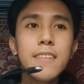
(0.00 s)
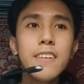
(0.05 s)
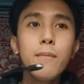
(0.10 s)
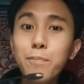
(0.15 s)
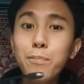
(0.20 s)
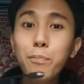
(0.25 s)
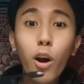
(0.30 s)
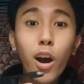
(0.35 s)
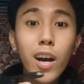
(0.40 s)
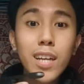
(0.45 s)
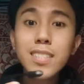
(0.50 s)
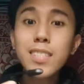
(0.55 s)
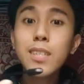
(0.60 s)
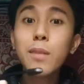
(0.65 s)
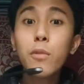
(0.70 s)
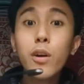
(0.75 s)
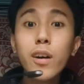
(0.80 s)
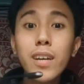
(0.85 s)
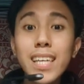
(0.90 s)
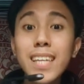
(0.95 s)
bought
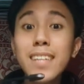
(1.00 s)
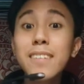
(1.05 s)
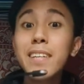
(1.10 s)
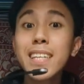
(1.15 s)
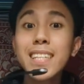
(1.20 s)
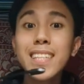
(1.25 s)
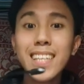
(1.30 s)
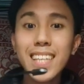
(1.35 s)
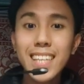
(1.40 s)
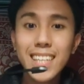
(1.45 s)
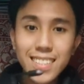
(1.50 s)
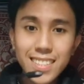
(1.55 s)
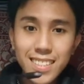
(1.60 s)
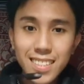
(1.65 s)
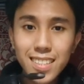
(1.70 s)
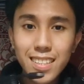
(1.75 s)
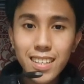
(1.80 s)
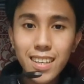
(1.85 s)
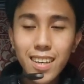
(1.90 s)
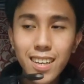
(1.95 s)
some
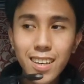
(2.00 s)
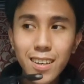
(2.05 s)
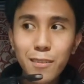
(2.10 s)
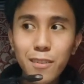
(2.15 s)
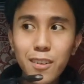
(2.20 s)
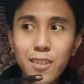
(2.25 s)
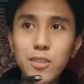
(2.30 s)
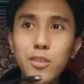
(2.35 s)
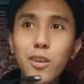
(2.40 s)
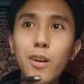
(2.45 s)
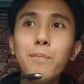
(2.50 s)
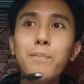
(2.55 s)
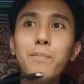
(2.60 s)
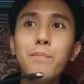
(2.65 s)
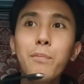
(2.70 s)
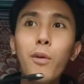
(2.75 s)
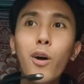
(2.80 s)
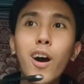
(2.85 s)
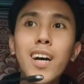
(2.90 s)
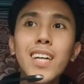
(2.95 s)
ingredients. Bought
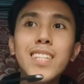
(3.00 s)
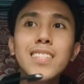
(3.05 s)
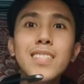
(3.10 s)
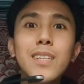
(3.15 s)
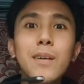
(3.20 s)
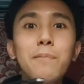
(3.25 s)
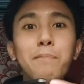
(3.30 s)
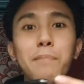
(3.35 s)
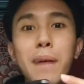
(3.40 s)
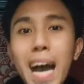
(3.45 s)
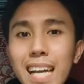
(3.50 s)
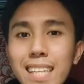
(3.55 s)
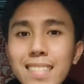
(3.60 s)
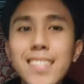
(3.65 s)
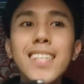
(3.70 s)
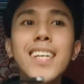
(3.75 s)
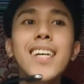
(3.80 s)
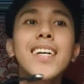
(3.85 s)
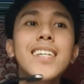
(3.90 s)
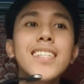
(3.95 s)
some
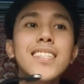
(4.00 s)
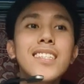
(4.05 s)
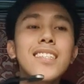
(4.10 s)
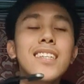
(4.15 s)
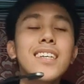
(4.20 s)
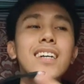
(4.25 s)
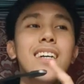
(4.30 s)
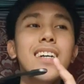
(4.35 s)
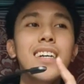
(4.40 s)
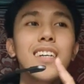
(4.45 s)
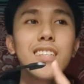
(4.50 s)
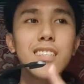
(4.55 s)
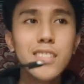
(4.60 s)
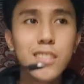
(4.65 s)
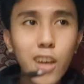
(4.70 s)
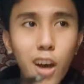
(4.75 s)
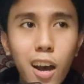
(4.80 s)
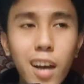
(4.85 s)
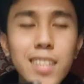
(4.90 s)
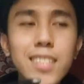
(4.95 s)
pastas,
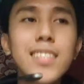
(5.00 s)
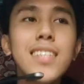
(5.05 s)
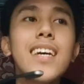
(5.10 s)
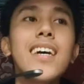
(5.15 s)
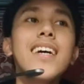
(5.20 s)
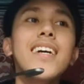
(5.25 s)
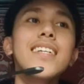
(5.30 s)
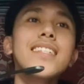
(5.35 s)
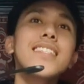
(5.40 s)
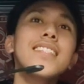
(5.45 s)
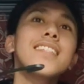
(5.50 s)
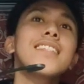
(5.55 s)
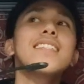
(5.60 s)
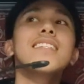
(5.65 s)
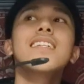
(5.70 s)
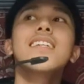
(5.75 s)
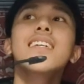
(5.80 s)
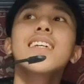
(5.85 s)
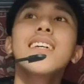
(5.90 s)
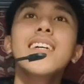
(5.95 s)
sauces,
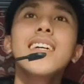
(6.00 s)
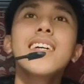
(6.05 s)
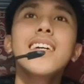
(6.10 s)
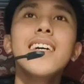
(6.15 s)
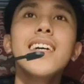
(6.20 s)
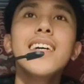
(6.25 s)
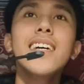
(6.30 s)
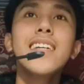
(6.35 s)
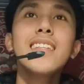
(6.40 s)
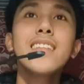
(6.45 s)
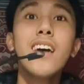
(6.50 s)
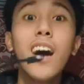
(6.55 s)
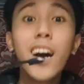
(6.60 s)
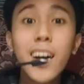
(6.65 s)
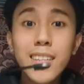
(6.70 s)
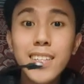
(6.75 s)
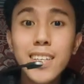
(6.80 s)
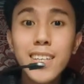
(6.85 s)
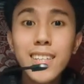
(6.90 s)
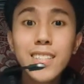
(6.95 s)
and
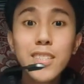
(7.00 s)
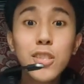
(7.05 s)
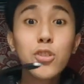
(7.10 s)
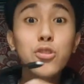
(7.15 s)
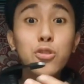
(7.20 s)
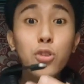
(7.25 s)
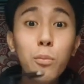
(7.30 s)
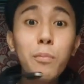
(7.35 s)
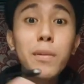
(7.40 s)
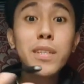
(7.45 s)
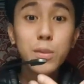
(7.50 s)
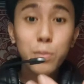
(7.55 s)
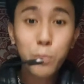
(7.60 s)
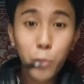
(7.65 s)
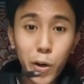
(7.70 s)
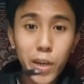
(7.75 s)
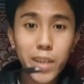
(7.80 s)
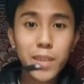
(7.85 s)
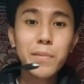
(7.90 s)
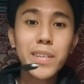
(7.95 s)
onions, and so much
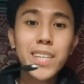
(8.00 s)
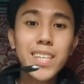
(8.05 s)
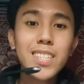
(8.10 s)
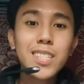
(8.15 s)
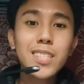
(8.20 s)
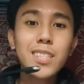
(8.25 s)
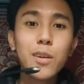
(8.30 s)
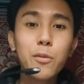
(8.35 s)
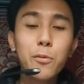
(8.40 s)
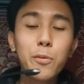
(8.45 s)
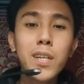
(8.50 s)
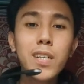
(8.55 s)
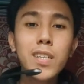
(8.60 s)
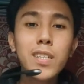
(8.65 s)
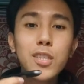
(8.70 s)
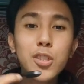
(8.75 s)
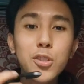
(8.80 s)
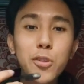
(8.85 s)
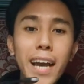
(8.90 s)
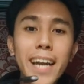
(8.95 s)
more. Because we're
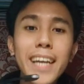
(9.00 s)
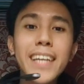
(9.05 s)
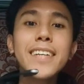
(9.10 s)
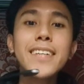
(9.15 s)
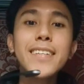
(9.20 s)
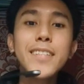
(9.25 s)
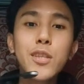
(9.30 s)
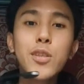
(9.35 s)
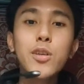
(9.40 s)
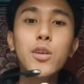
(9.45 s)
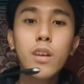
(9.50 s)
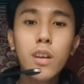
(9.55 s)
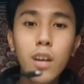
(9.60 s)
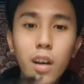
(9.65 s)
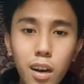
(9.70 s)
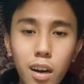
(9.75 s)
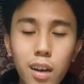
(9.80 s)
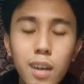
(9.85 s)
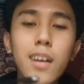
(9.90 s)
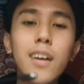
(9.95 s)
trying to
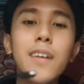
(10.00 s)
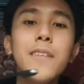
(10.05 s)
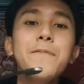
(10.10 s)
cook